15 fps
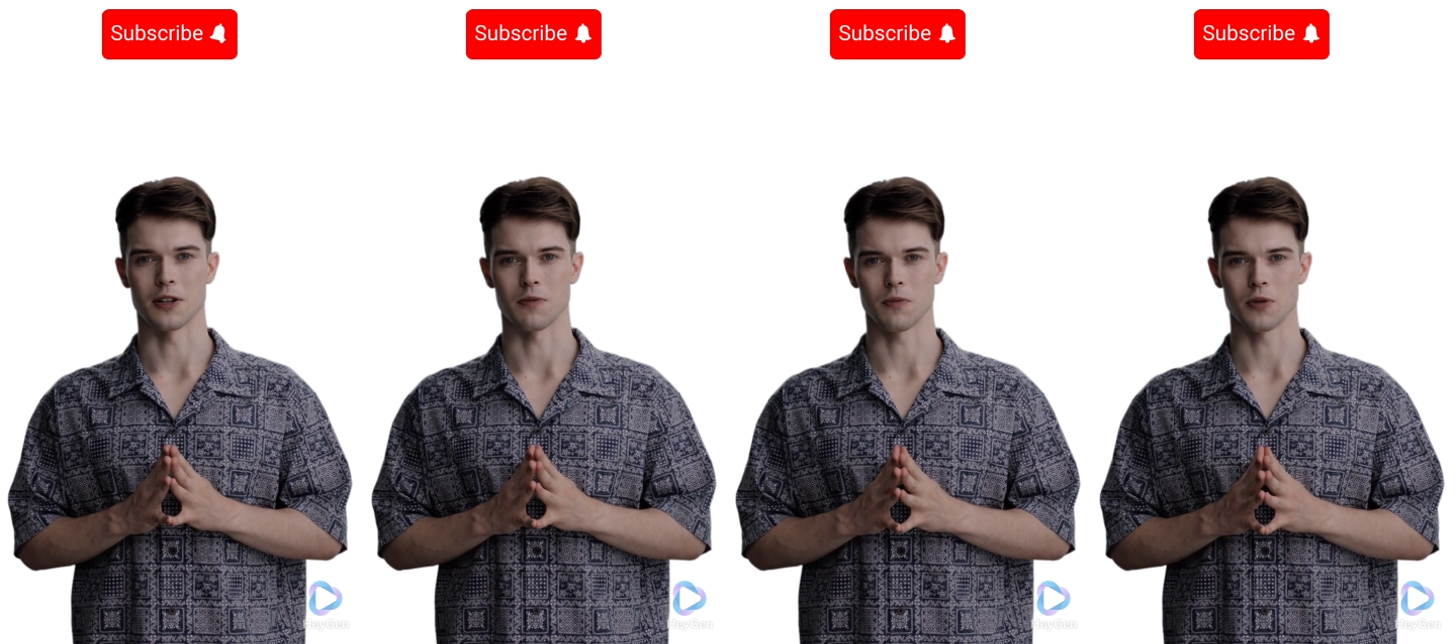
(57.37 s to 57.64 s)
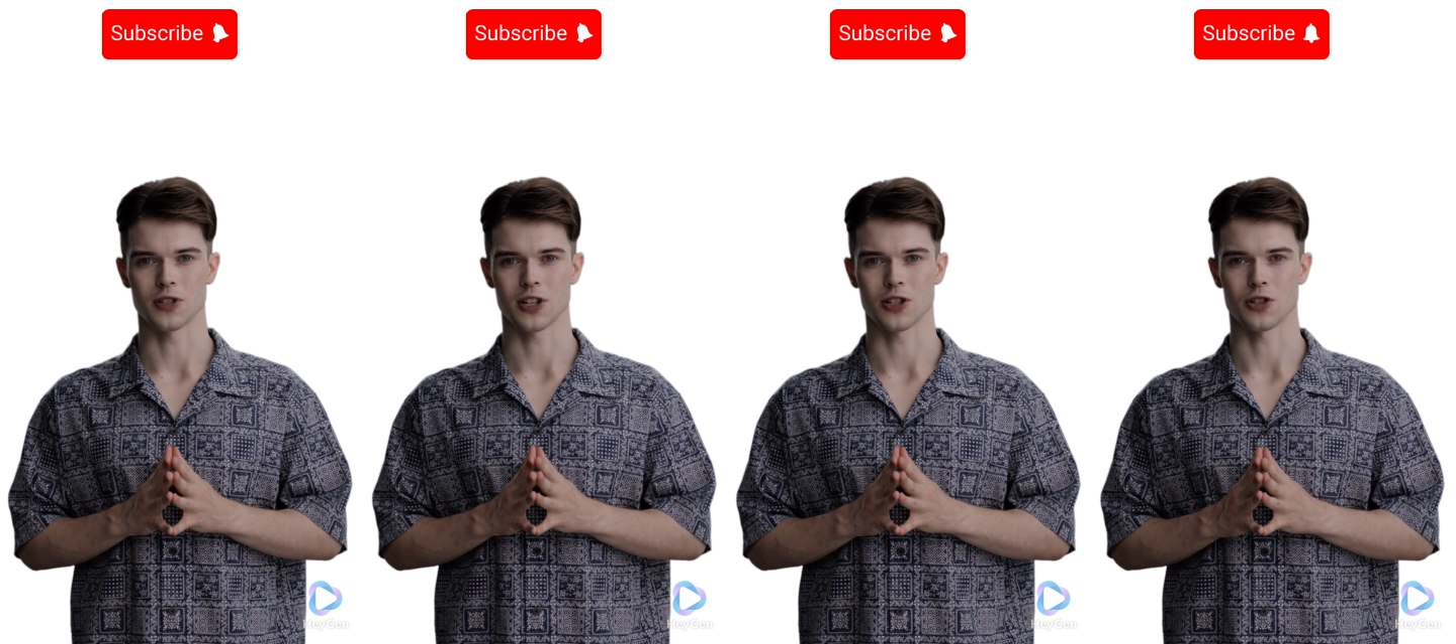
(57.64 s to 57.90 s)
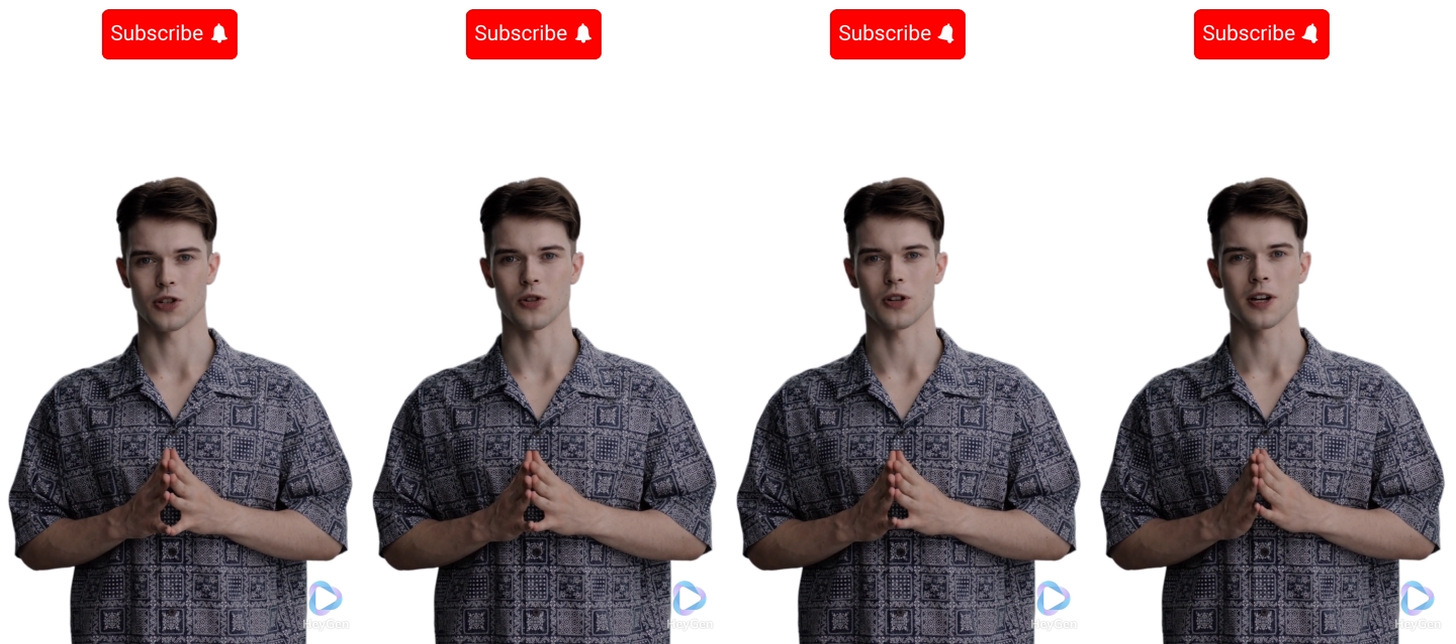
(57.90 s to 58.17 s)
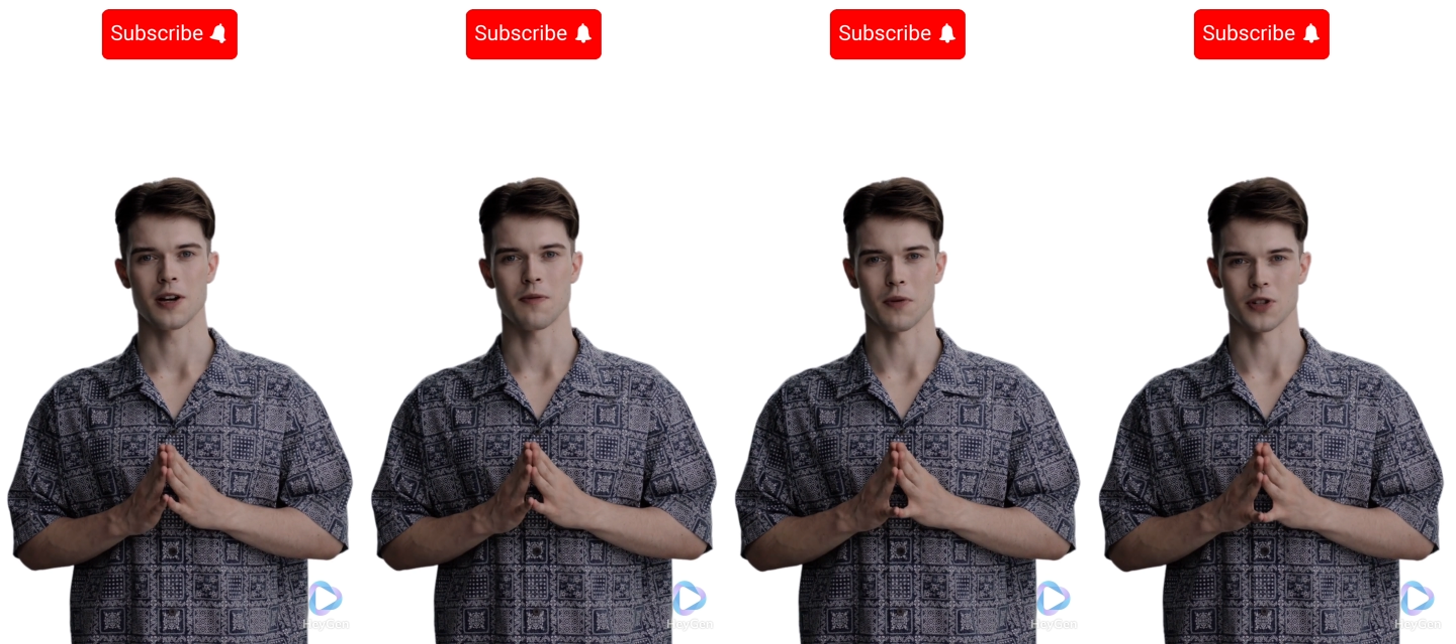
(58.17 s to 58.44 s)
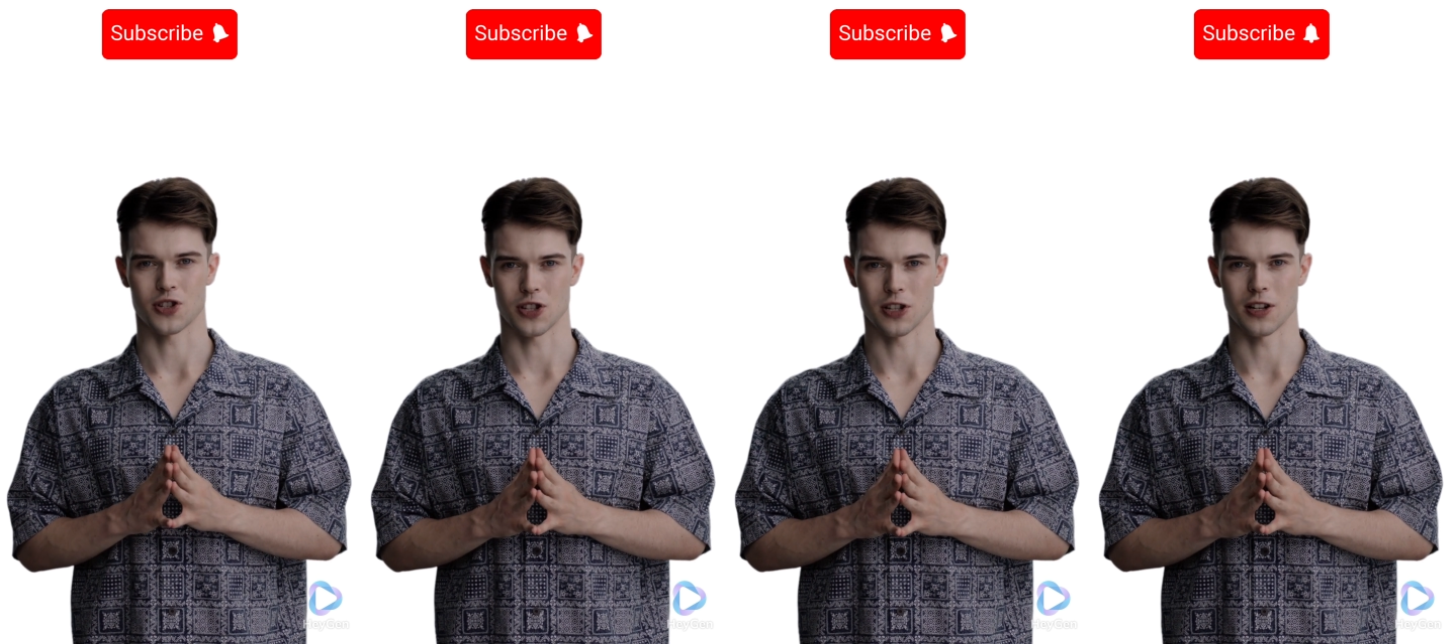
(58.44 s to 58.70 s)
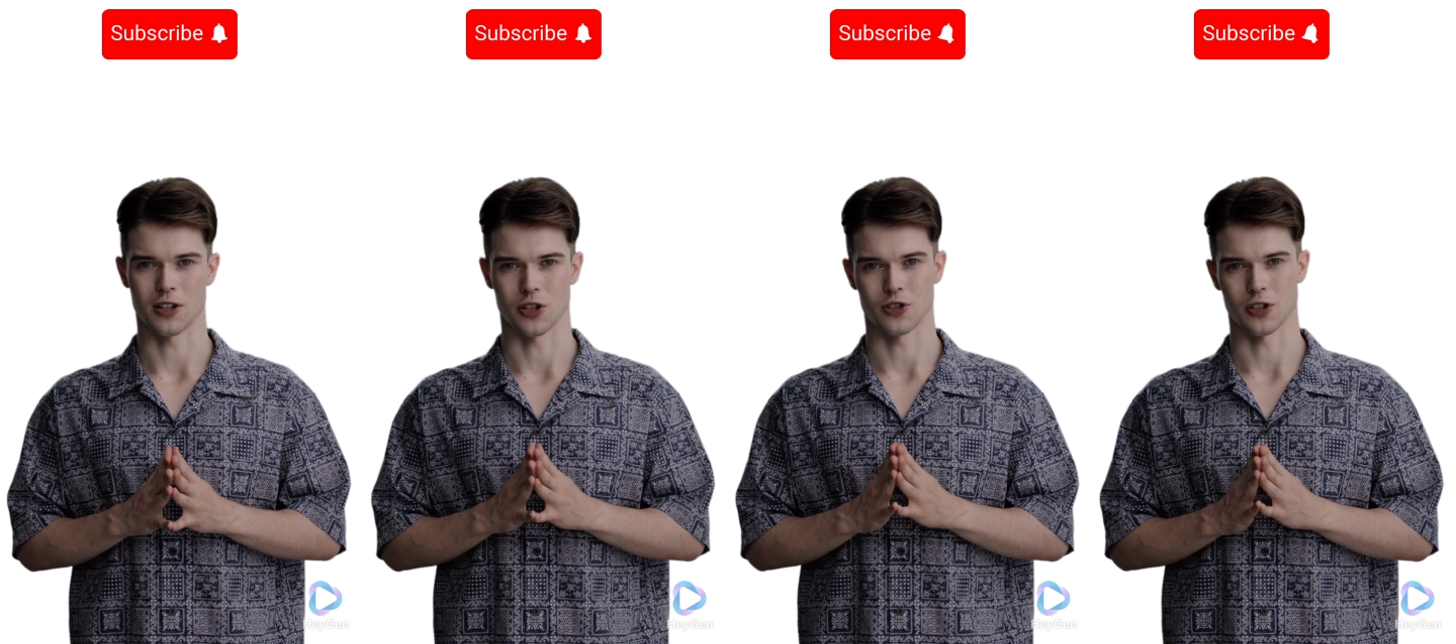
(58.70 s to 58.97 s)
particularly in
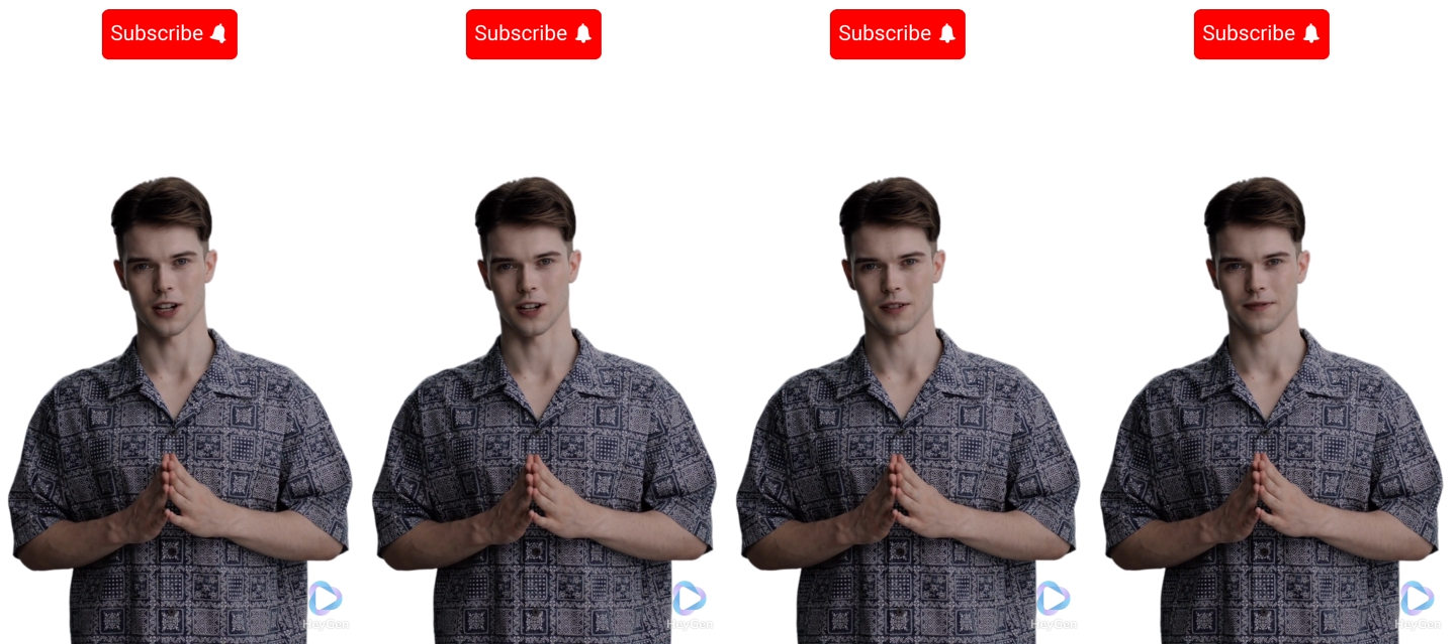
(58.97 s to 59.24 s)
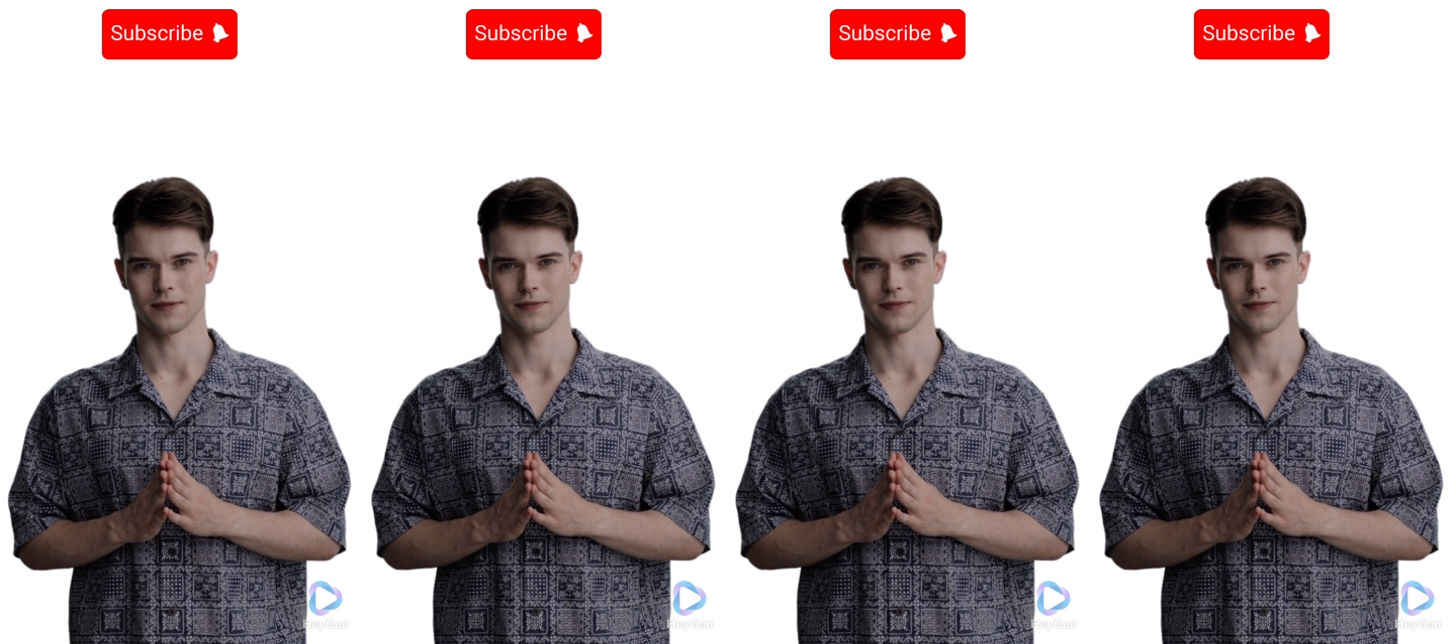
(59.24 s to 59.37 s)
machine learning.